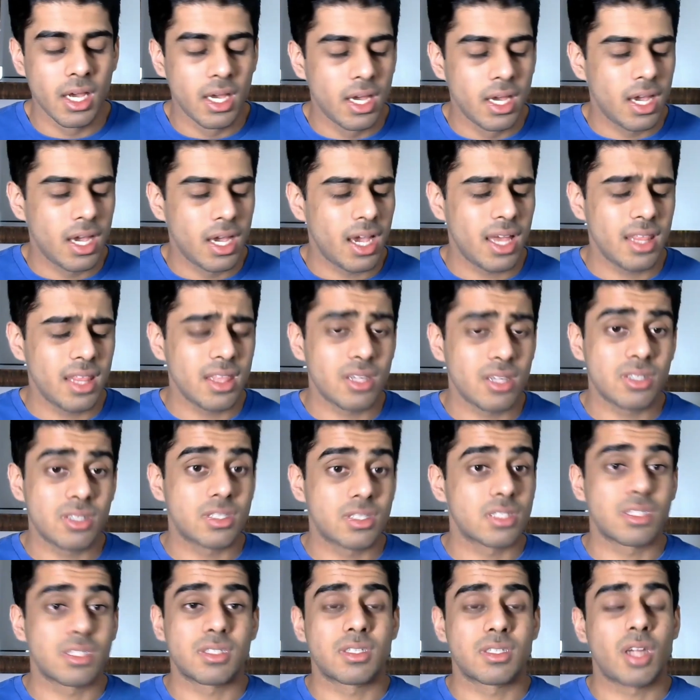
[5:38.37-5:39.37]
And there are
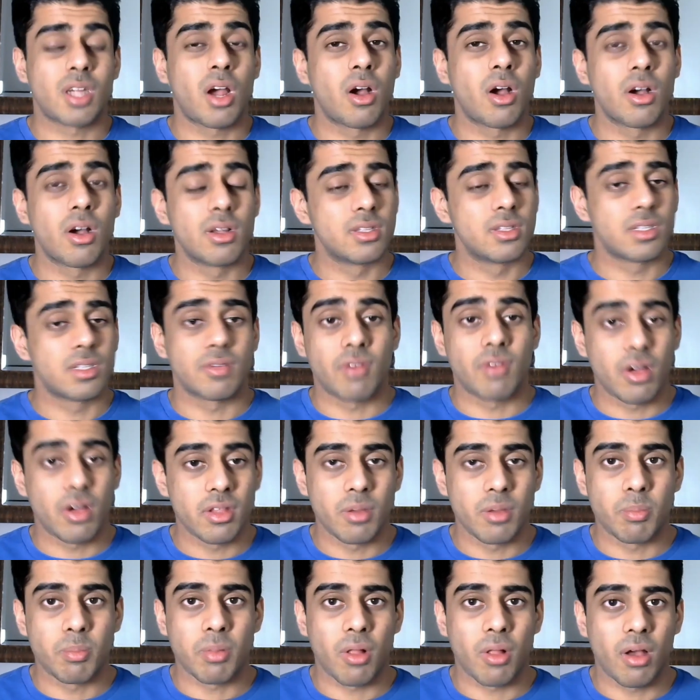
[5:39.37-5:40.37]
just tons of other
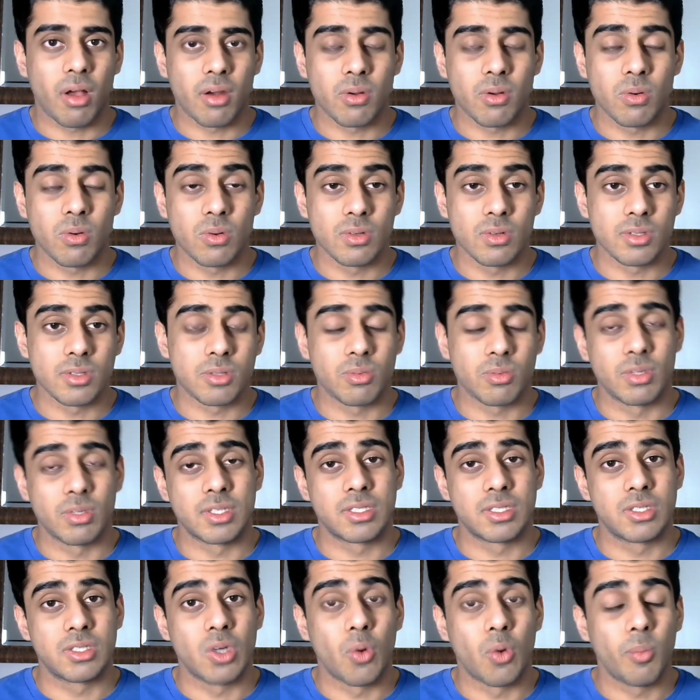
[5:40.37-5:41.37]
plot holes
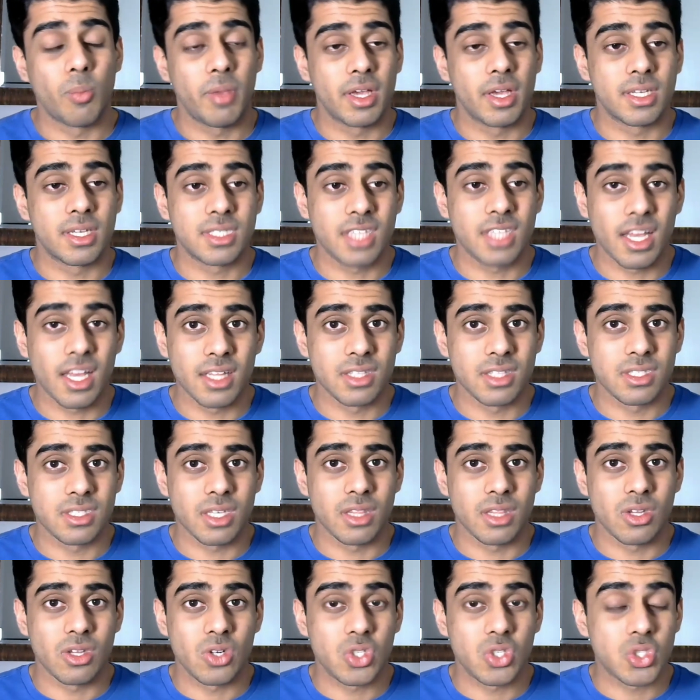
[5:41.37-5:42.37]
which don't make sense, and
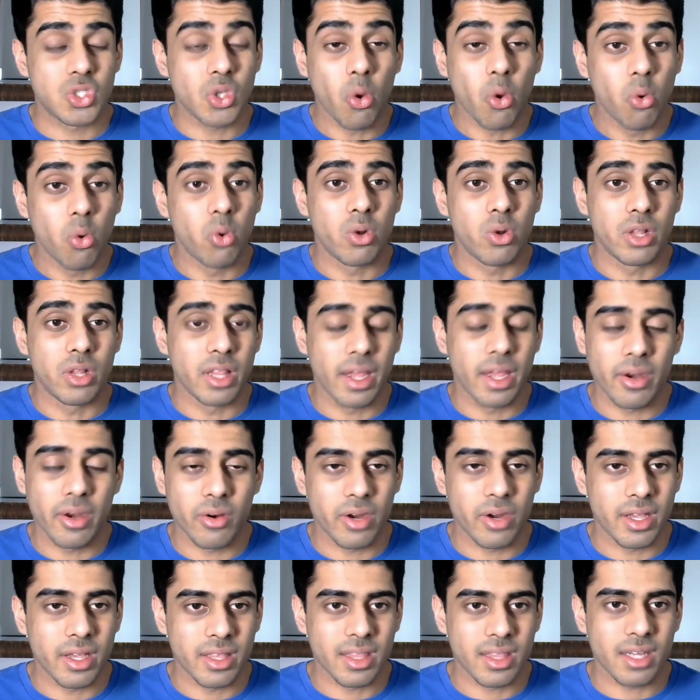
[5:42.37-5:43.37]
they're so
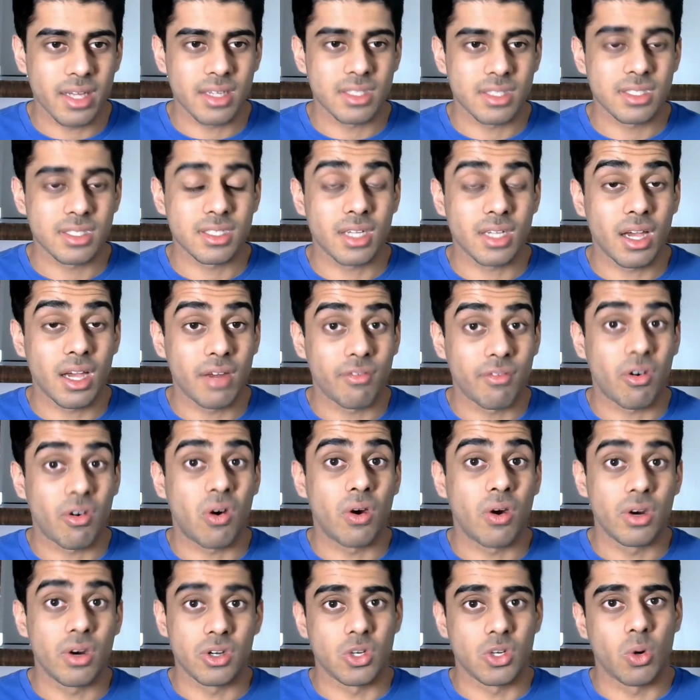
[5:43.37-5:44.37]
glaring that it's kind of
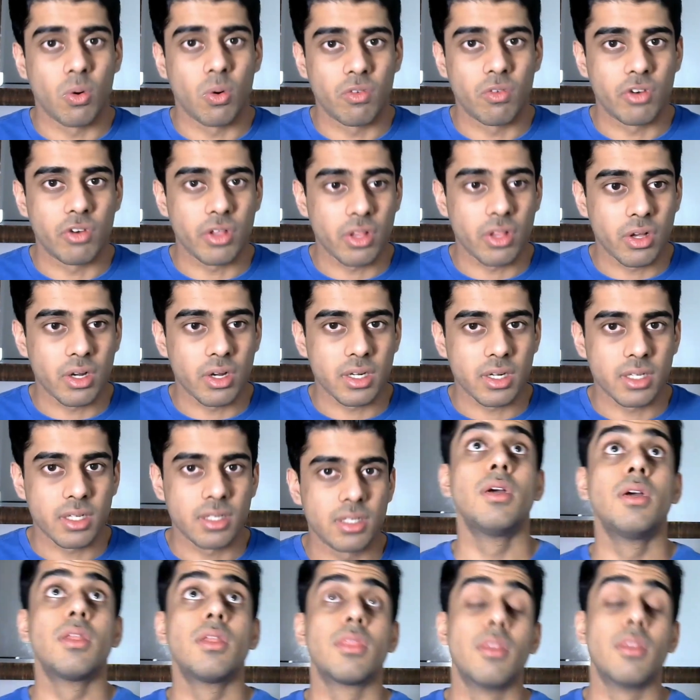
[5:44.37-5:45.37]
hard to overlook.
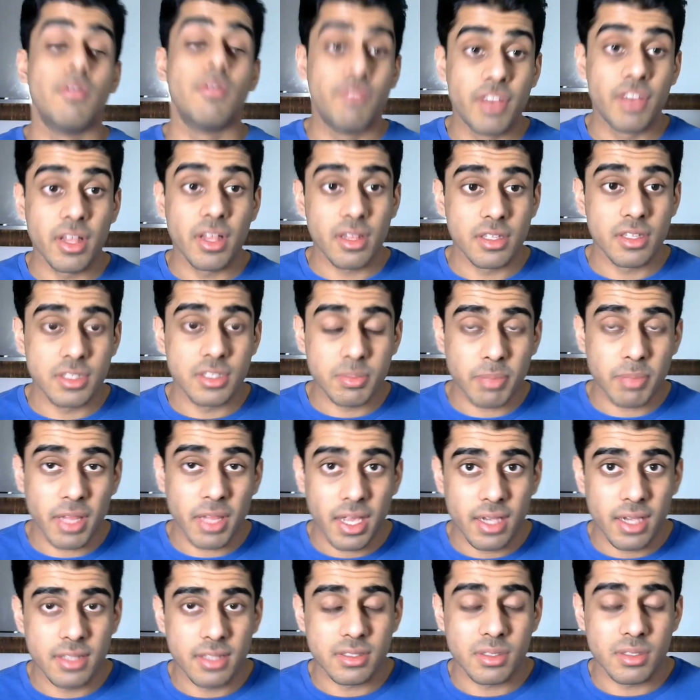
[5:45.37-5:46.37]
The villains'
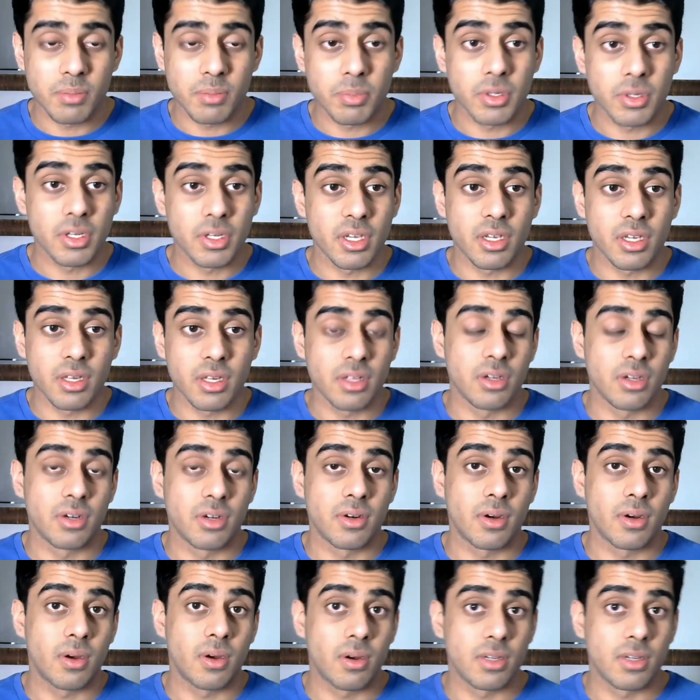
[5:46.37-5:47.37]
plans in particular
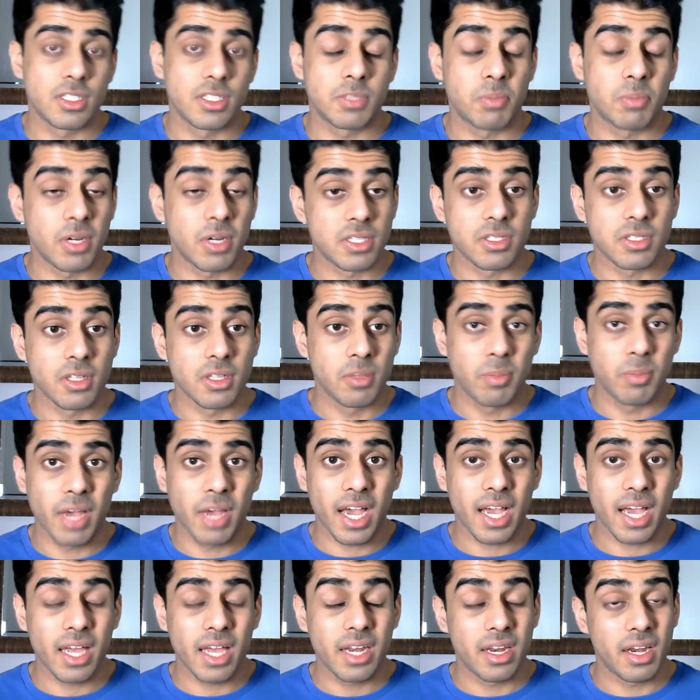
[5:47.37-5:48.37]
are especially
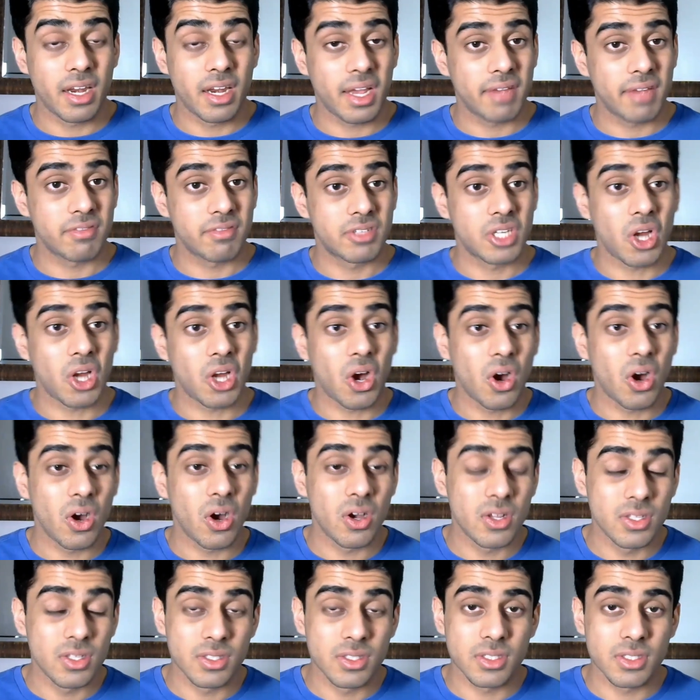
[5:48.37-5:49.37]
bad and have
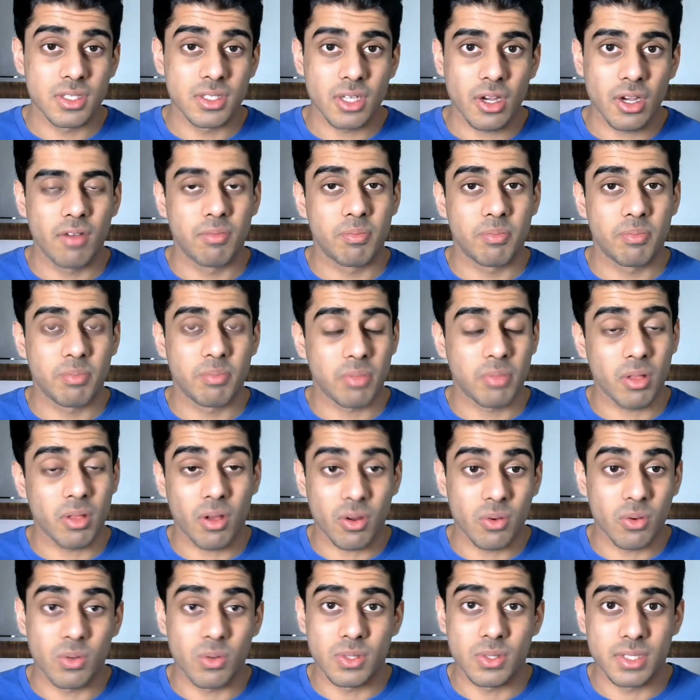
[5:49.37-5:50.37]
tons of plot
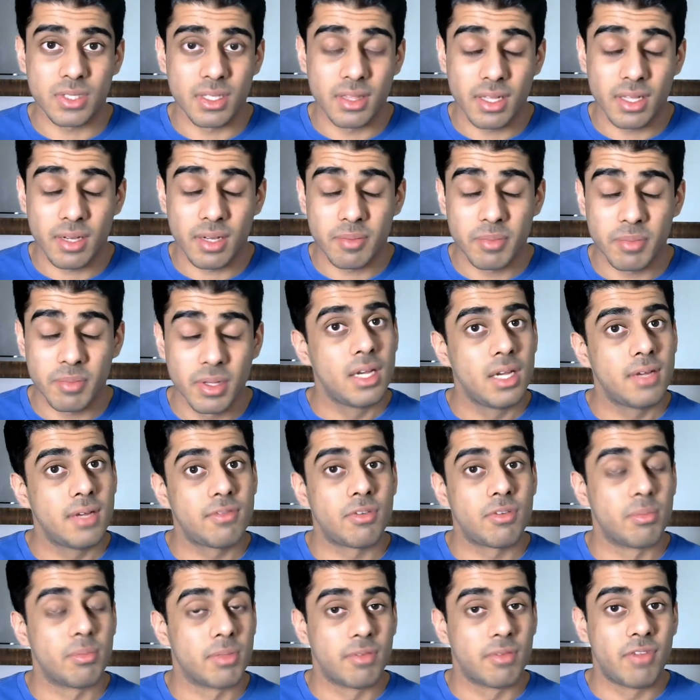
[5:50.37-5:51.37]
holes in them,
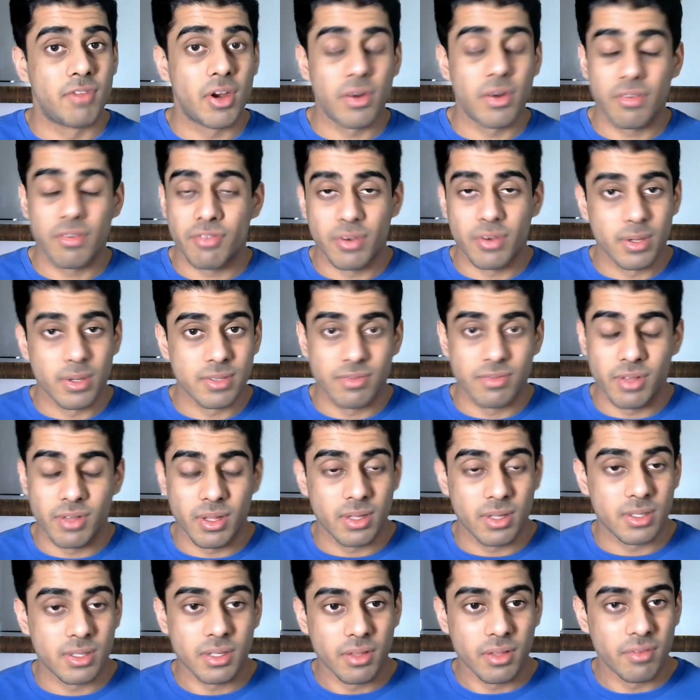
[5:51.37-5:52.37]
from the very first
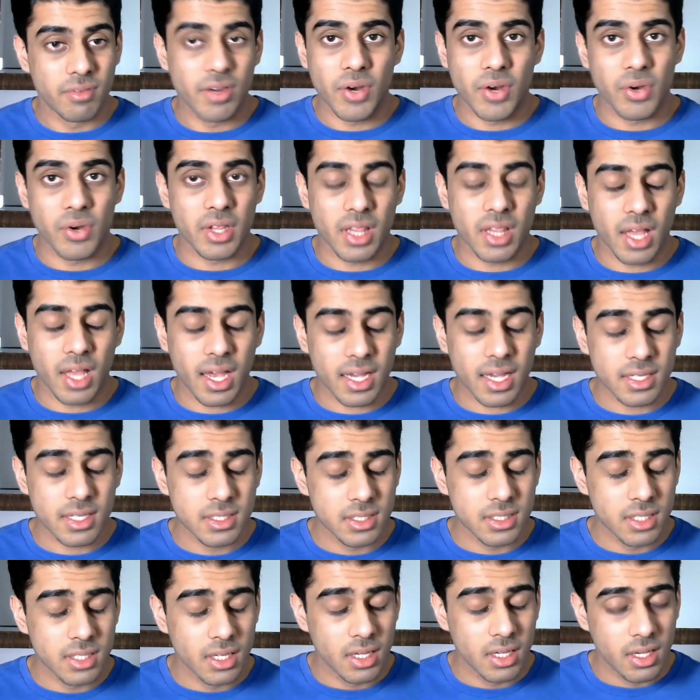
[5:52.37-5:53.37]
villain to the very
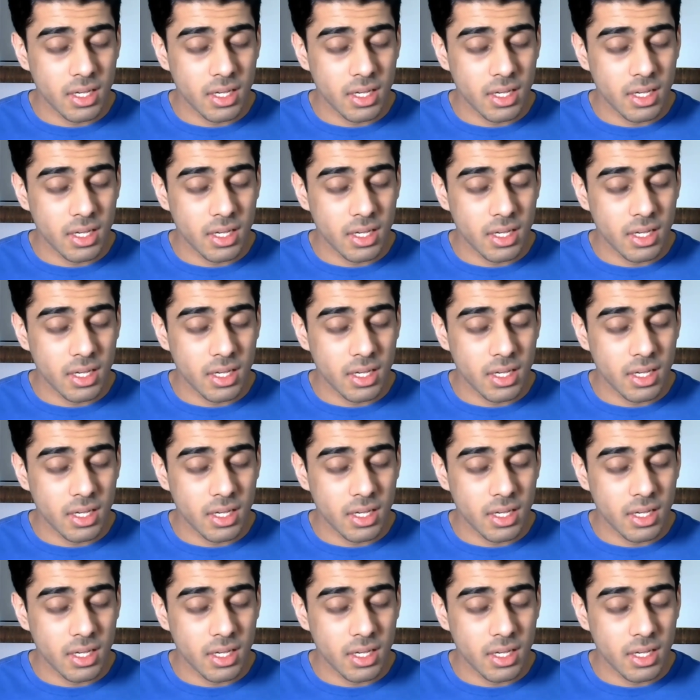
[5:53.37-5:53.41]
last.